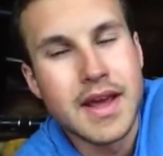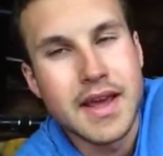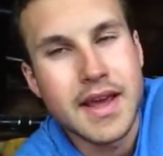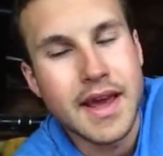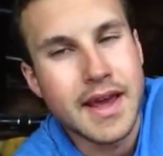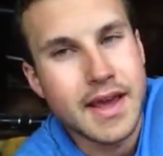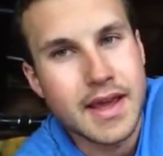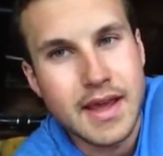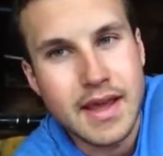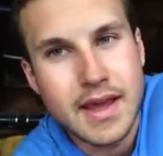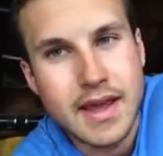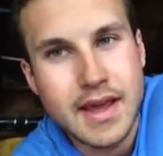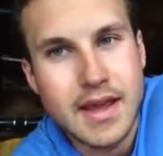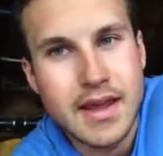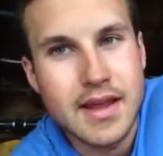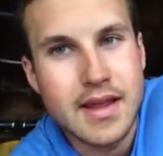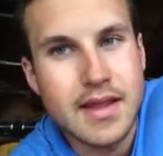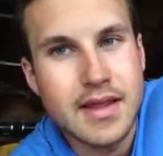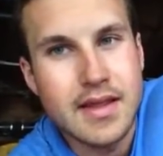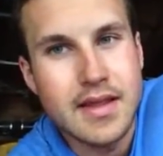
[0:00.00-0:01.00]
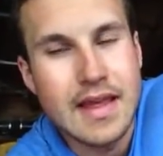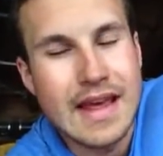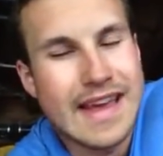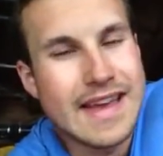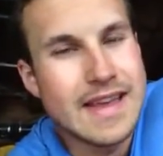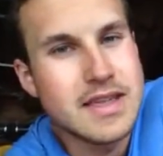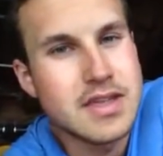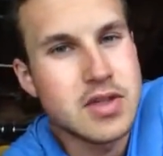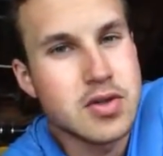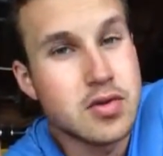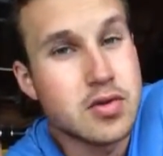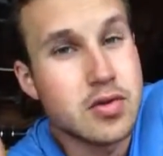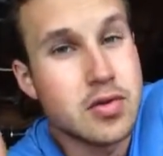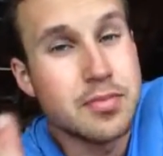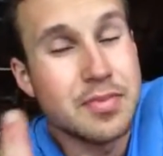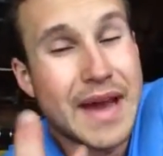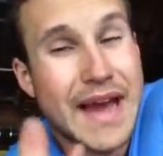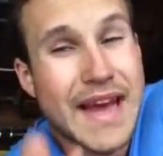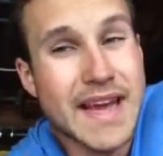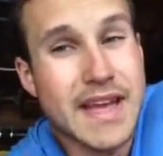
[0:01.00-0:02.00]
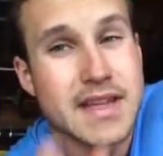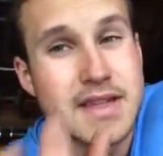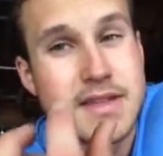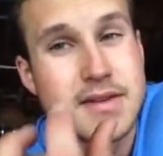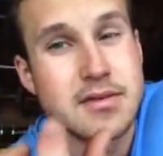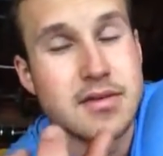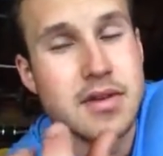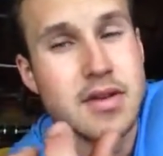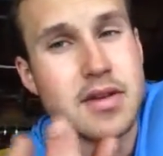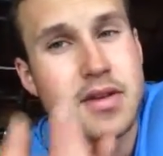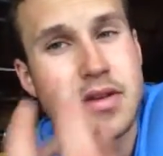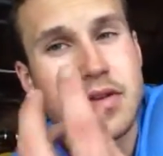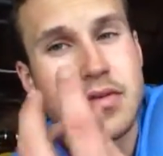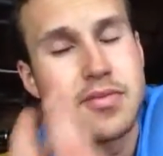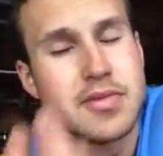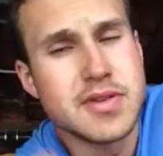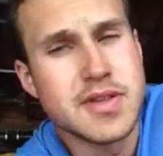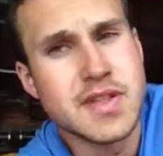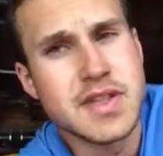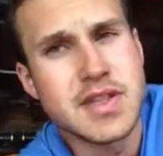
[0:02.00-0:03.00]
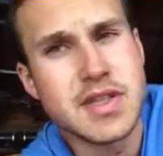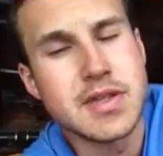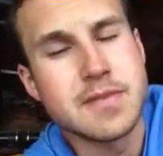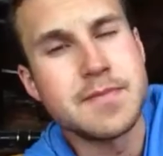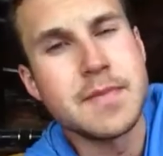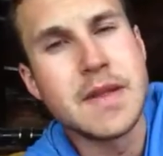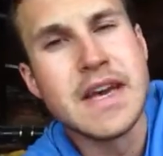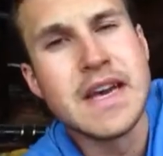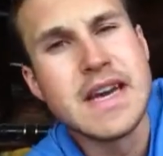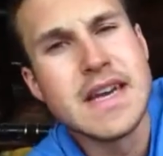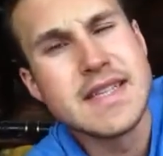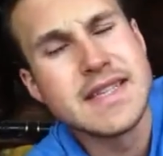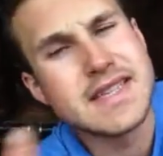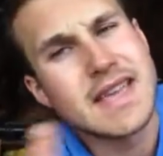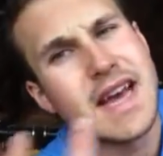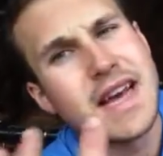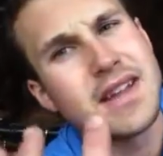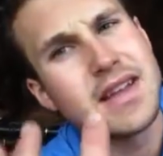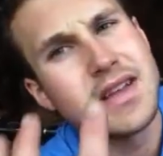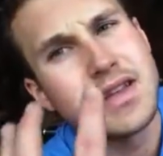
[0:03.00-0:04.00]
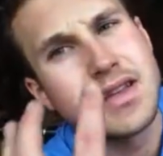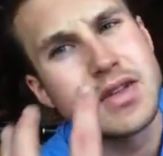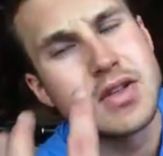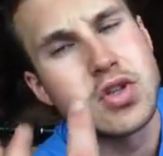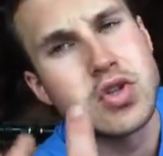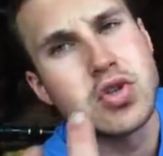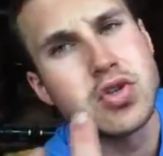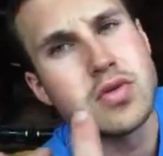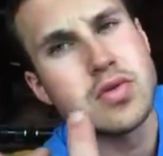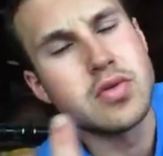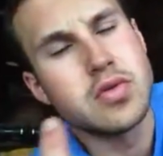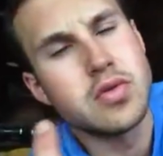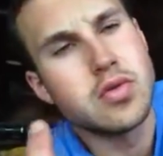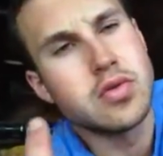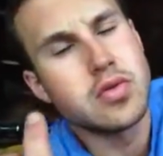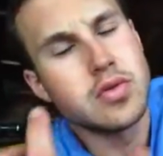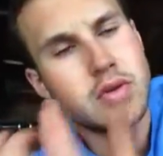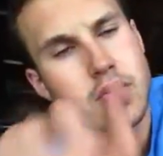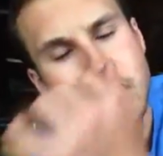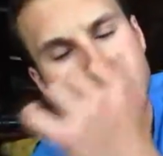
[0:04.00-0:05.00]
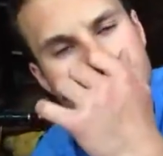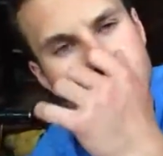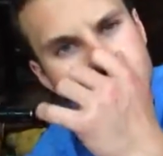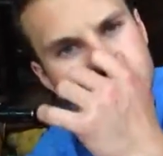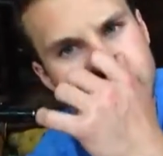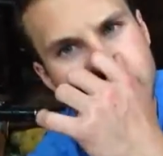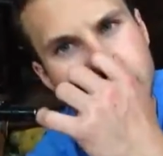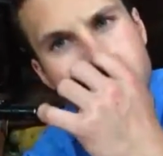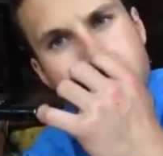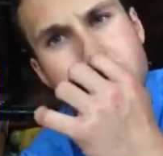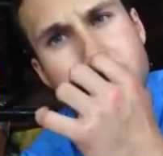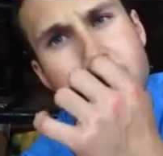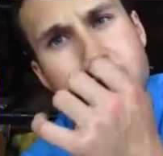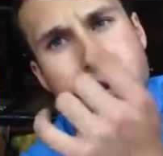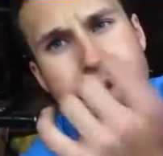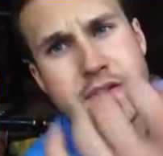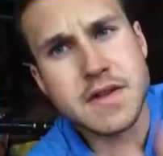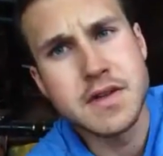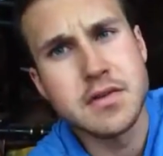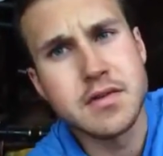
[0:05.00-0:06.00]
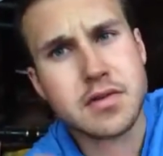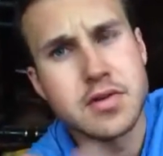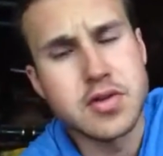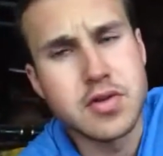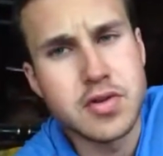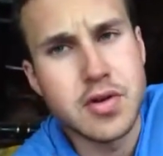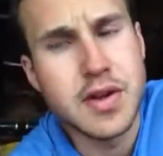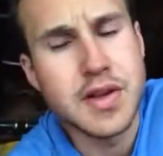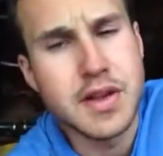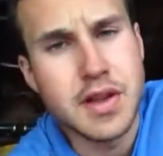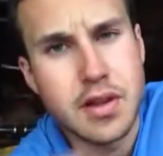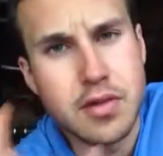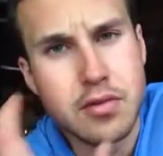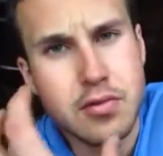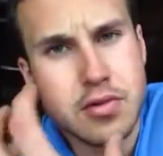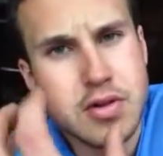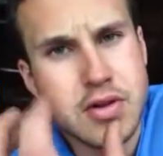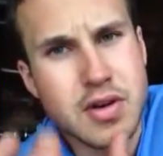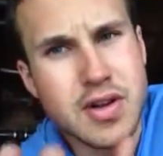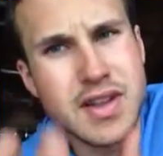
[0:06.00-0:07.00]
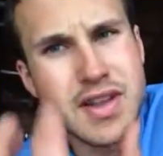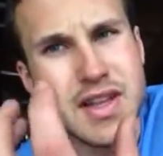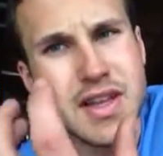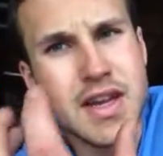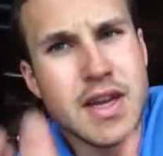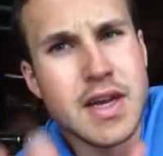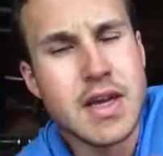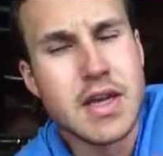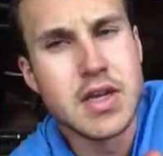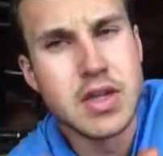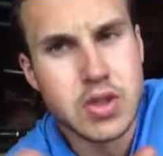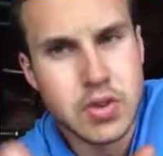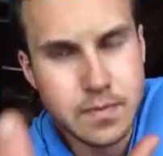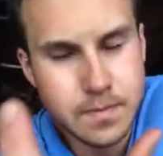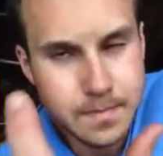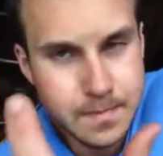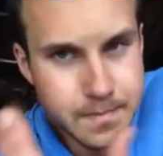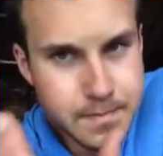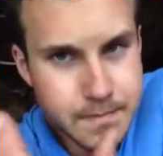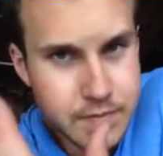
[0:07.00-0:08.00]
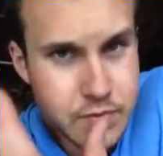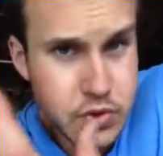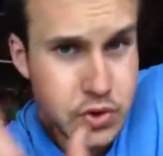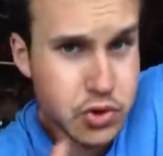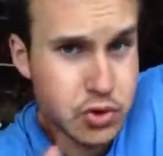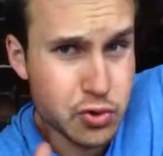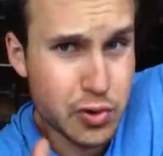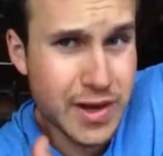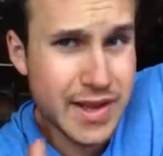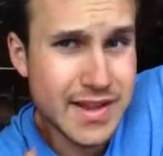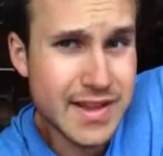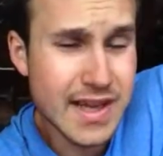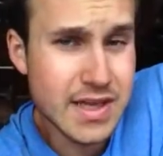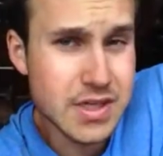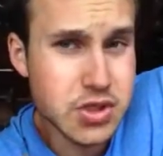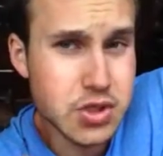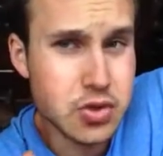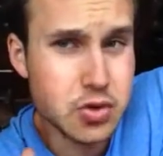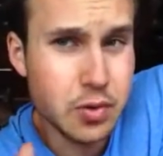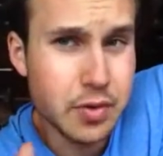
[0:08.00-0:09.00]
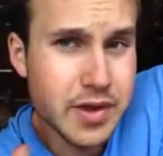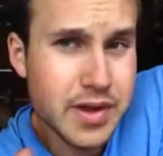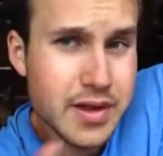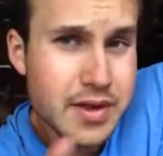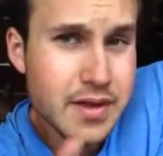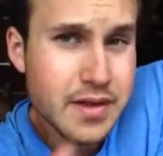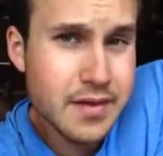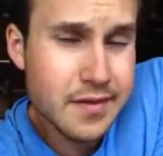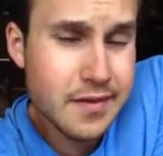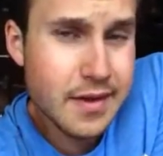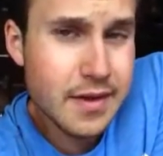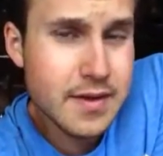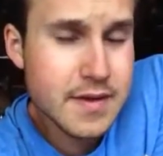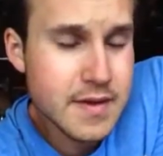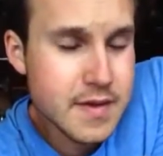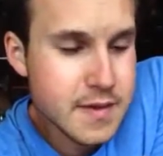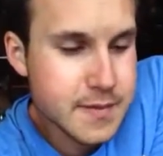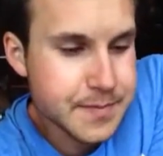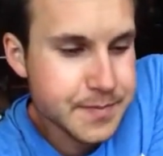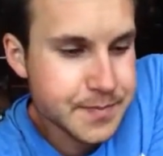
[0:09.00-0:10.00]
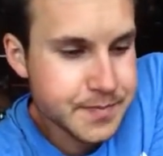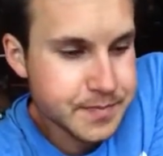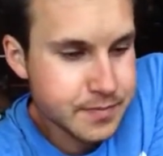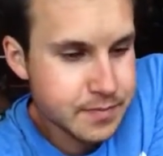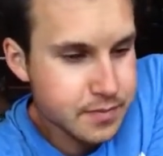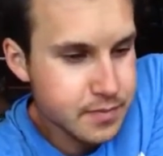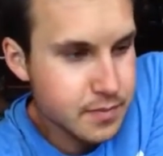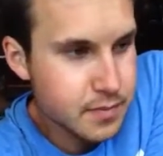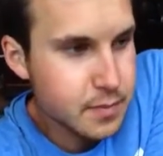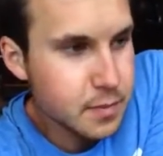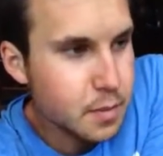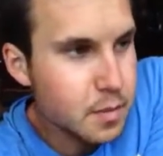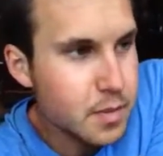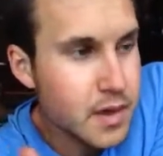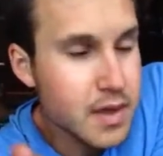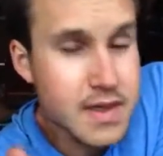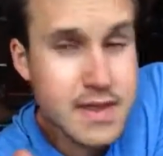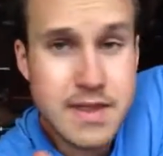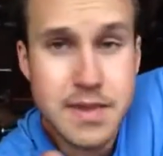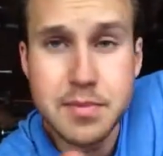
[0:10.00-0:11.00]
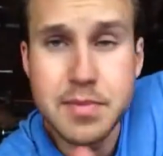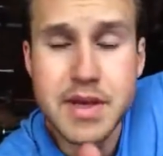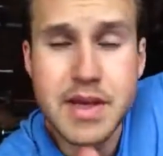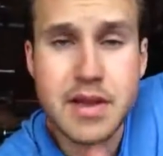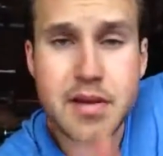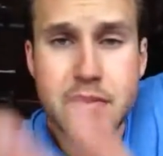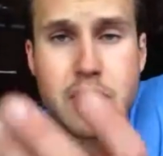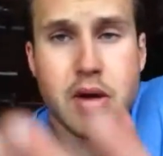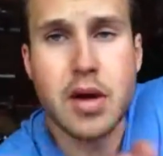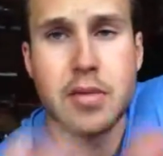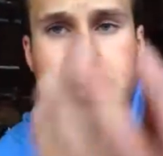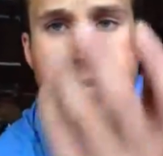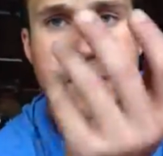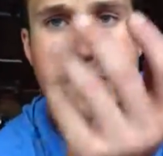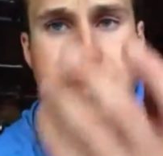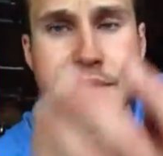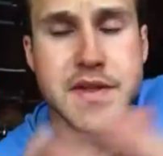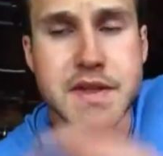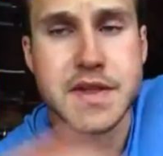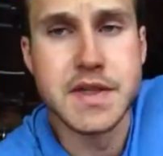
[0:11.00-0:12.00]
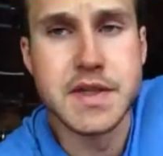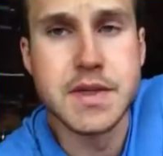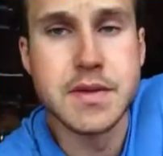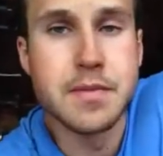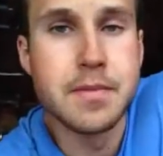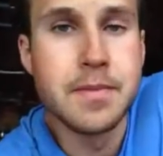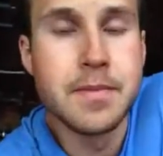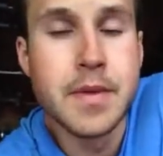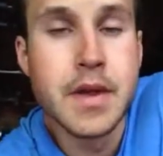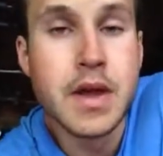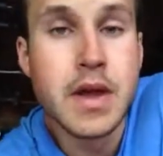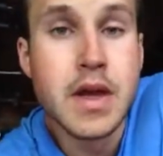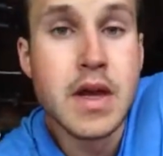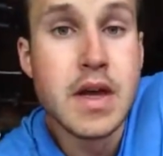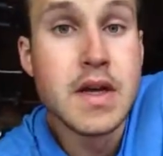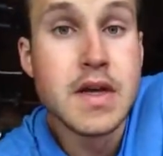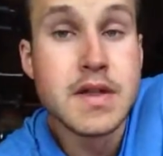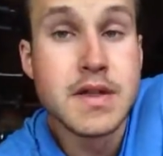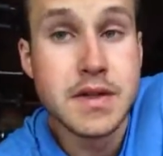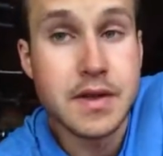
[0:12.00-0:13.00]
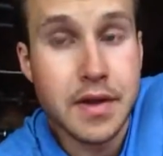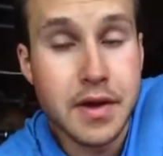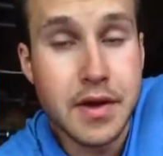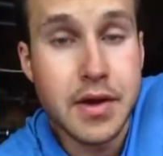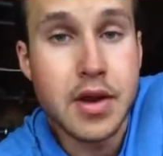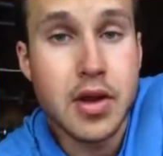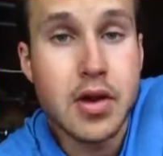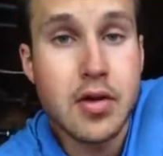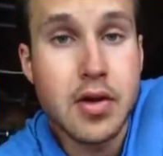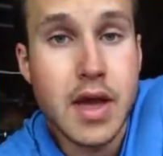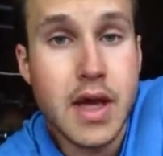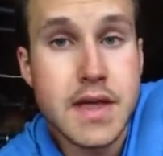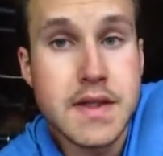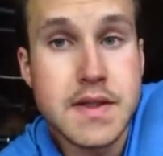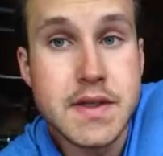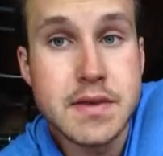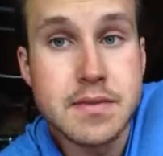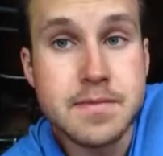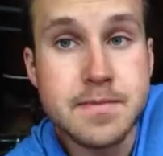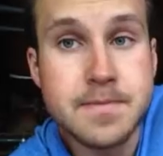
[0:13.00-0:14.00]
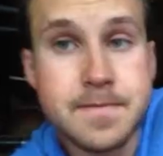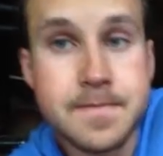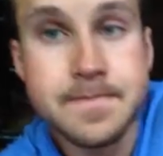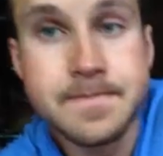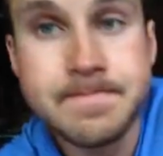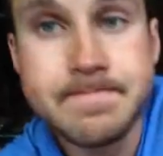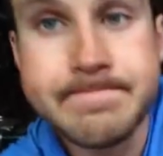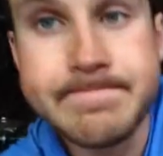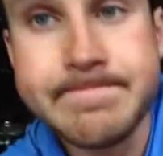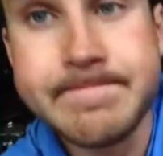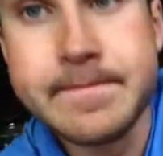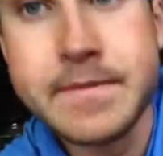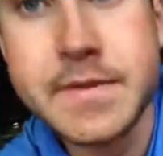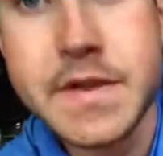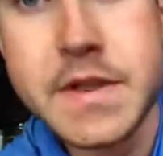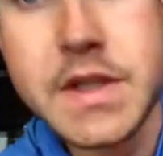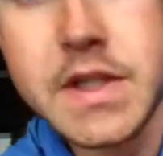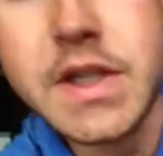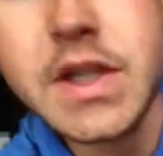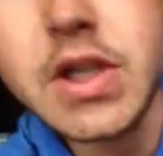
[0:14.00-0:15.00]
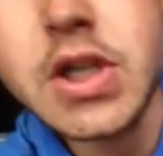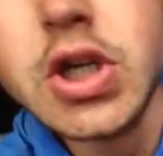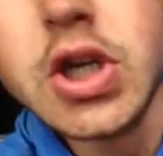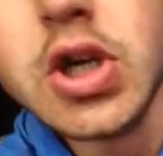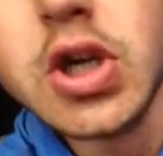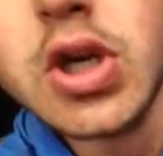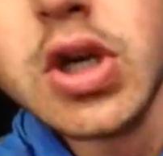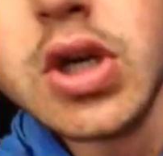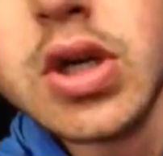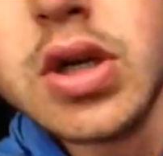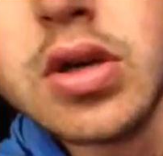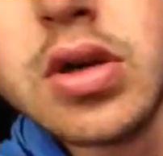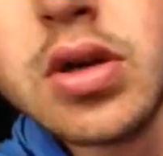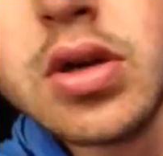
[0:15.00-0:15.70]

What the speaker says: Kind of get that shoulder back into a new position. It's kind of like neuromuscular training. We're trying to train that joint in a sense to be in a proper position. So there you go, guys. See ya.